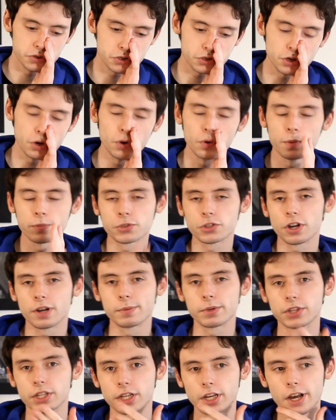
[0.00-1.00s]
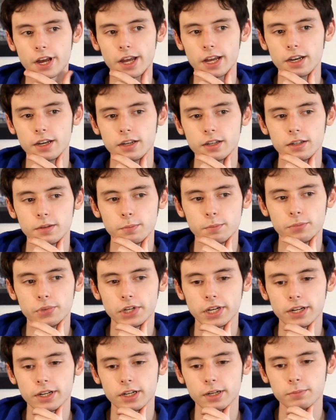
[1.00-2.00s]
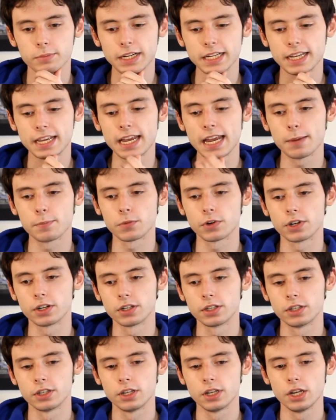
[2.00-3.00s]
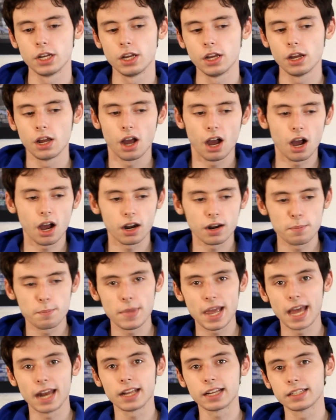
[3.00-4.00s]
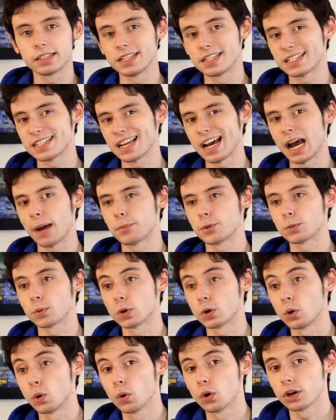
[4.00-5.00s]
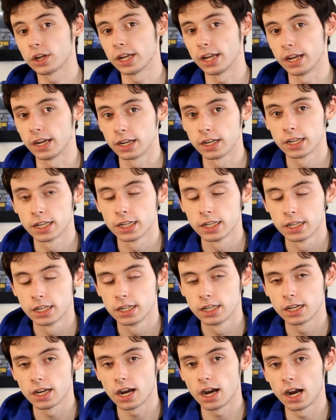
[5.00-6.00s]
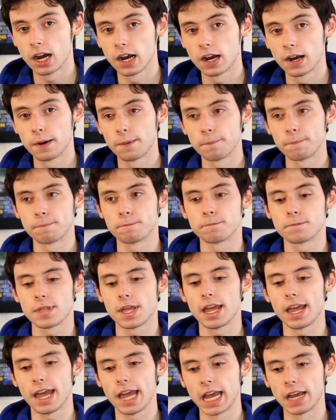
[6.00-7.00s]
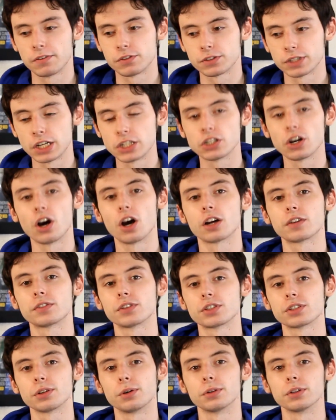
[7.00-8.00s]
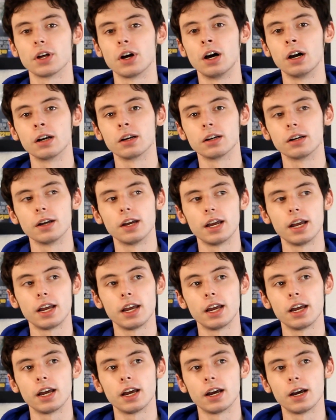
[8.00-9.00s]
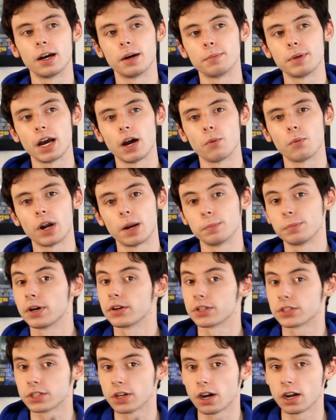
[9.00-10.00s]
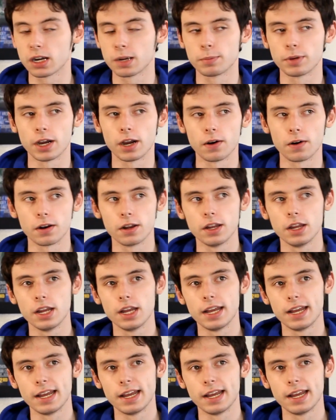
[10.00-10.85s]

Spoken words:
So, I'm sorry about the cut, but my camera automatically stopped recording after I talked for so long about what I'm about to talk about.